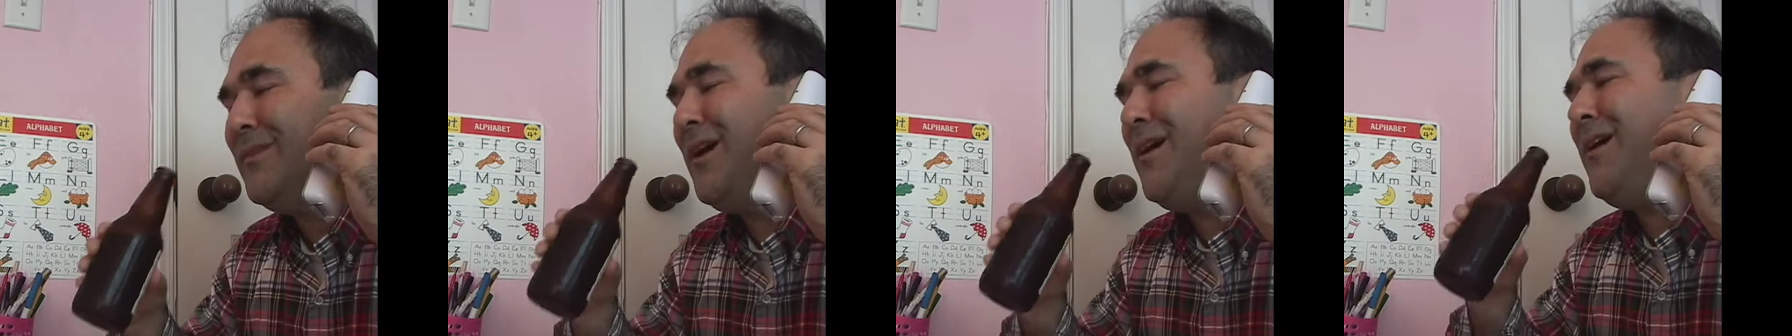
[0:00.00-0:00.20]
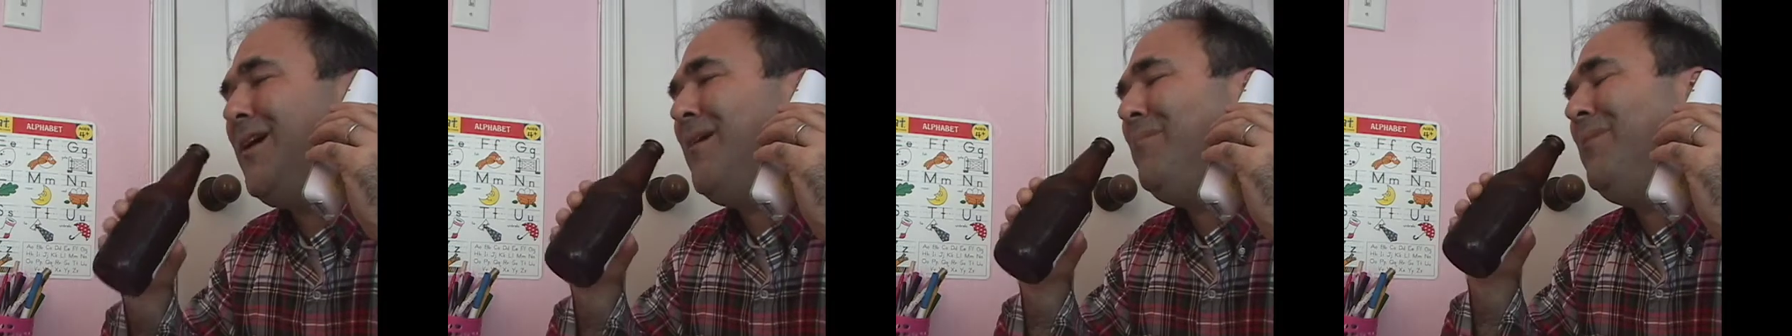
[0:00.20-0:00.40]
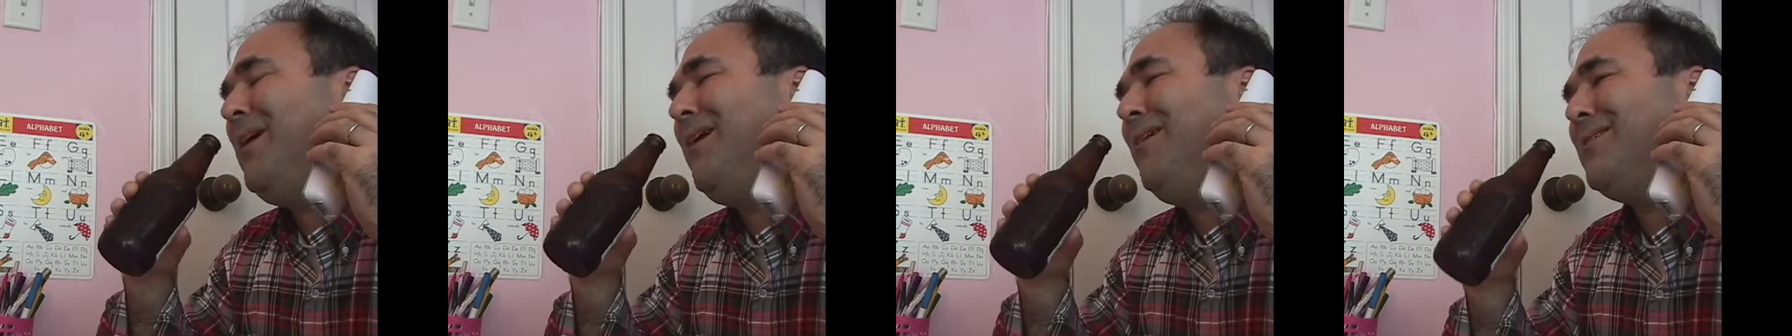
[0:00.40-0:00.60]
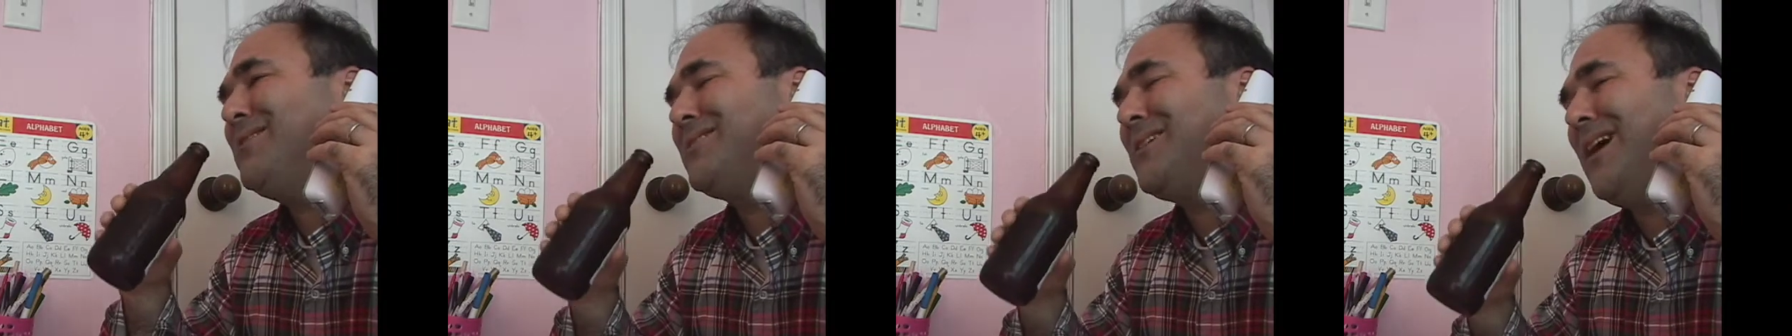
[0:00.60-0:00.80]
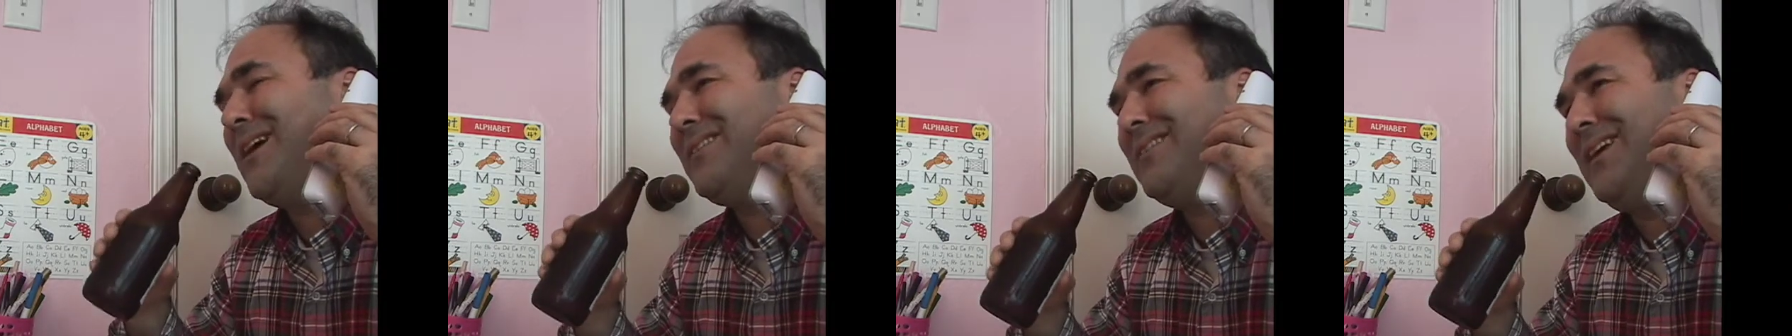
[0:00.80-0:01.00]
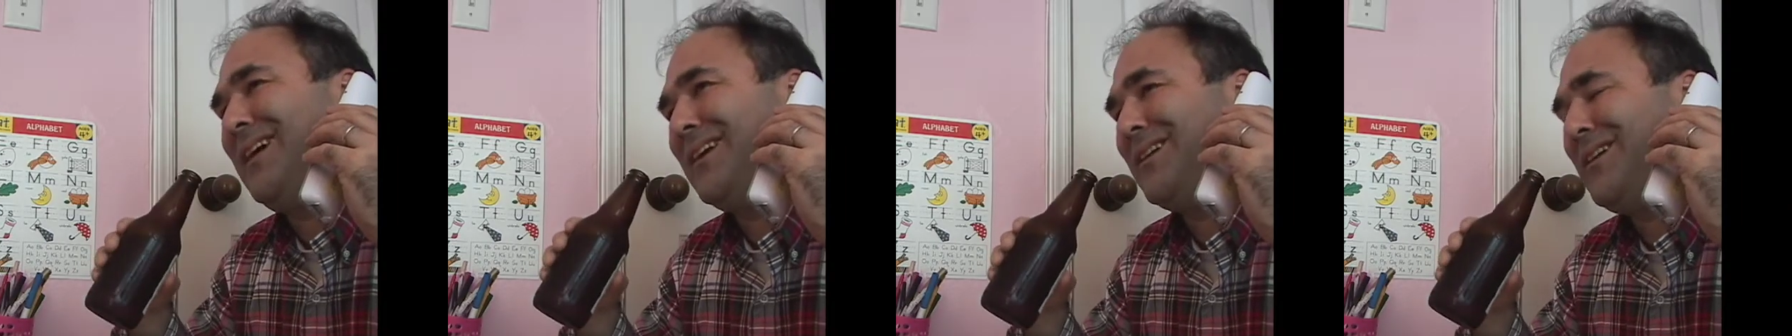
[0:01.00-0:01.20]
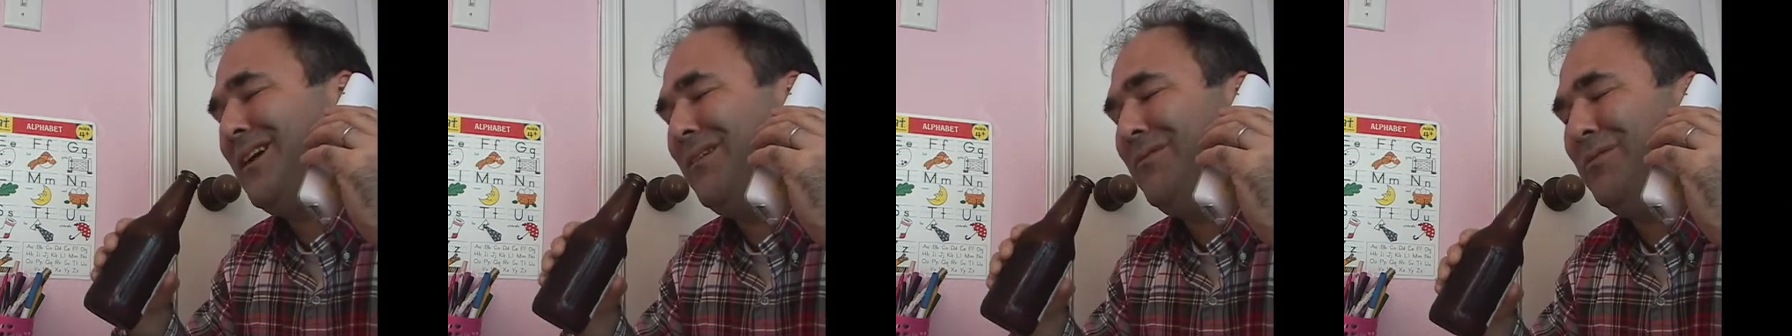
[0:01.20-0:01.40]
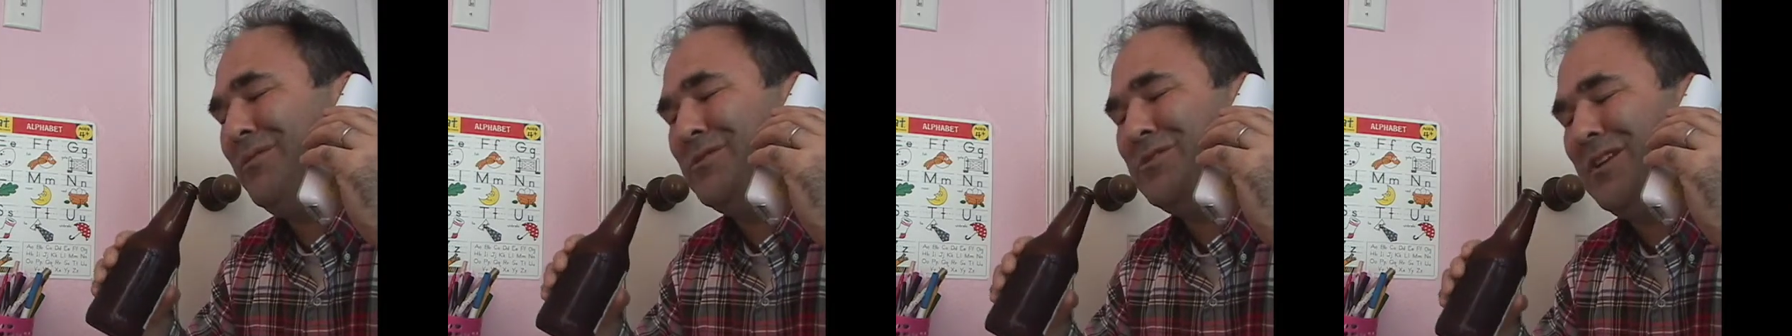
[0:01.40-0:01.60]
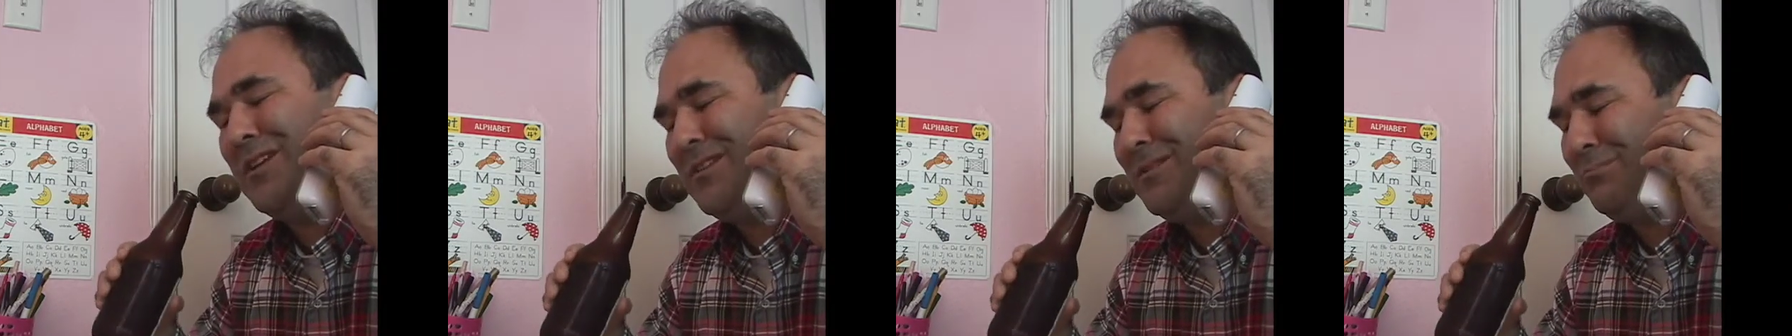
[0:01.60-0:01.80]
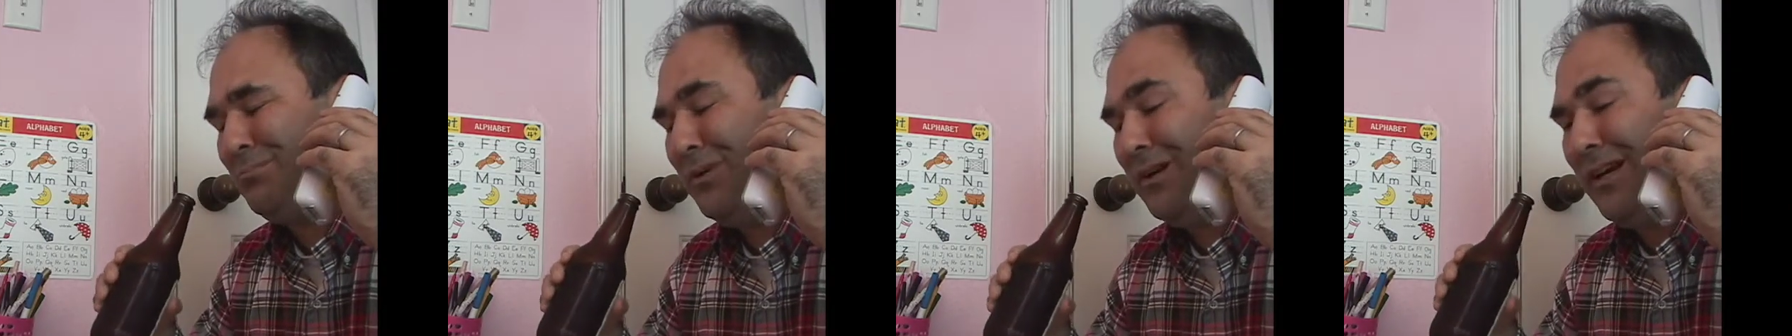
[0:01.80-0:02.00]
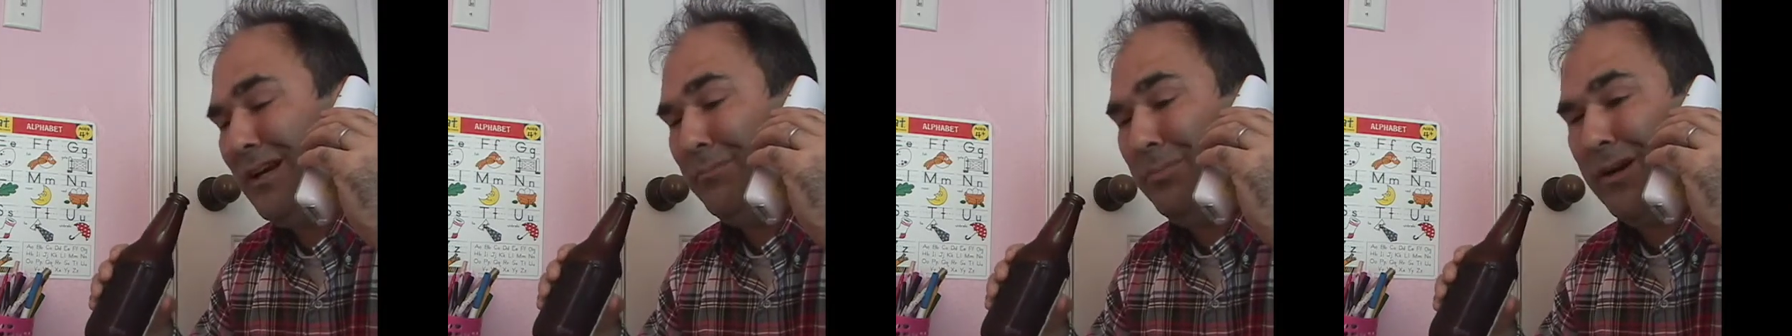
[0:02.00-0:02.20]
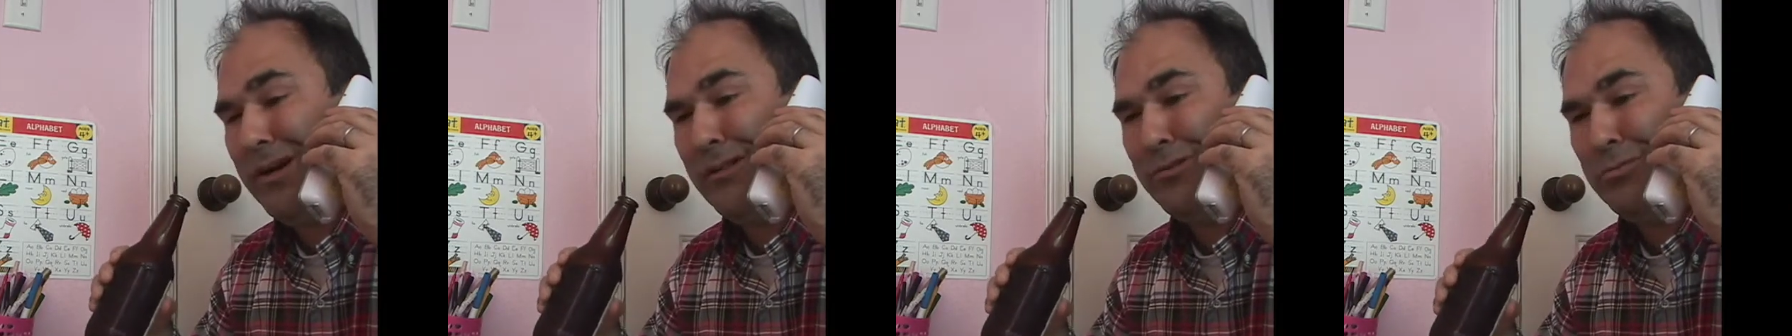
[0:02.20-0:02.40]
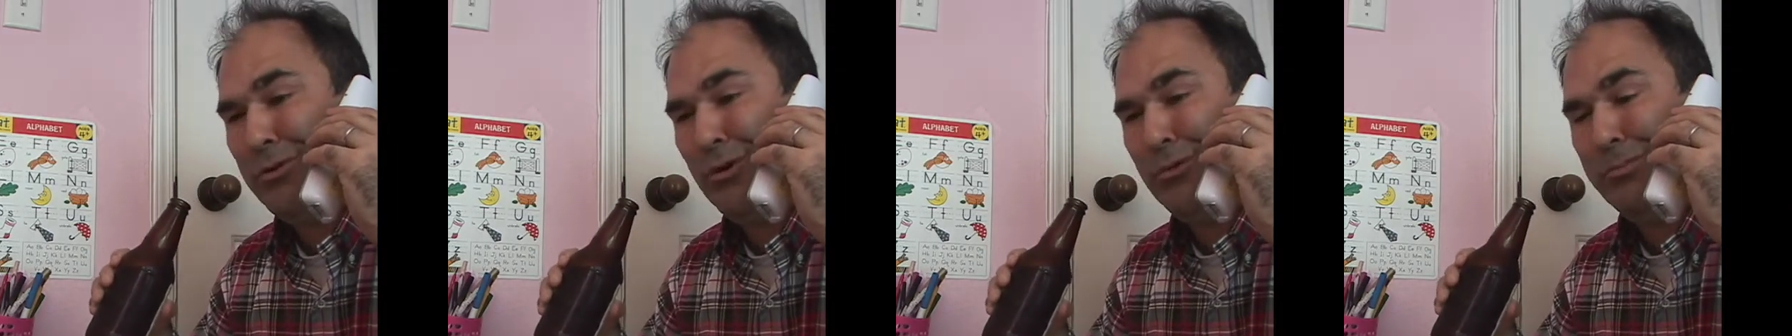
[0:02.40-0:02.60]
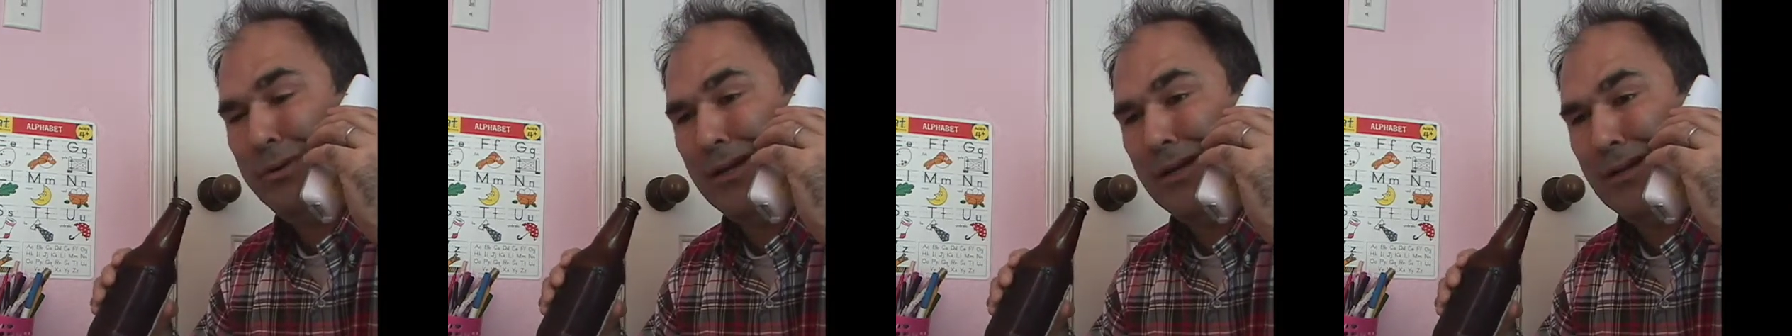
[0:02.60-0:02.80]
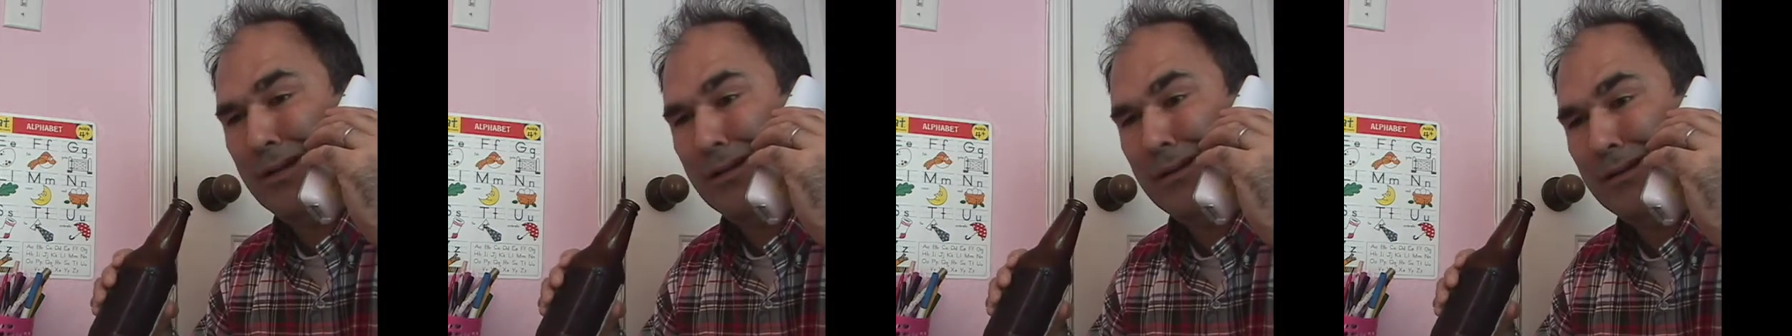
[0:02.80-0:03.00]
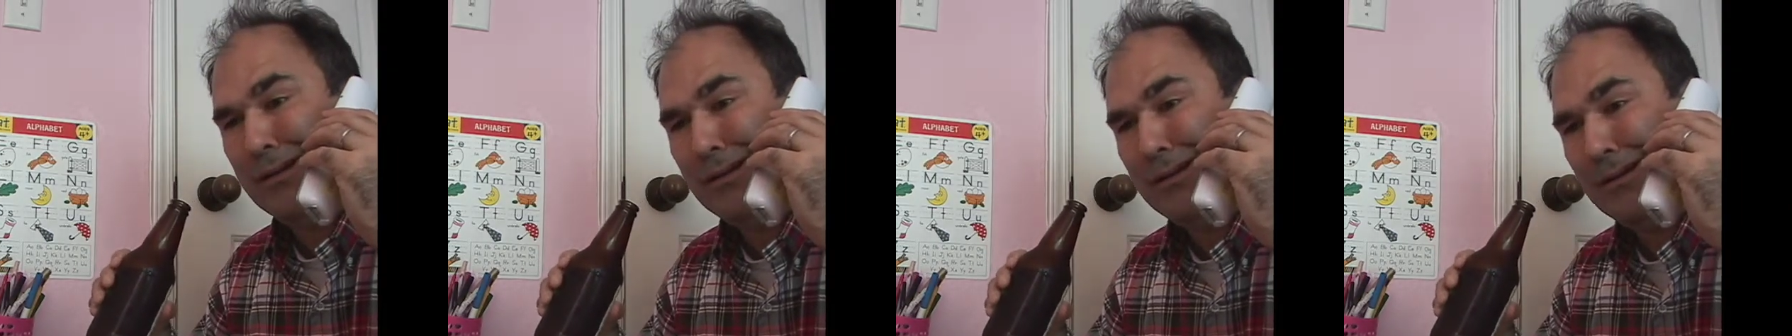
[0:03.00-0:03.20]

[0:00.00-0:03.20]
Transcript: Oh, Mary's got that covered. She hasn't put anybody through, Bill.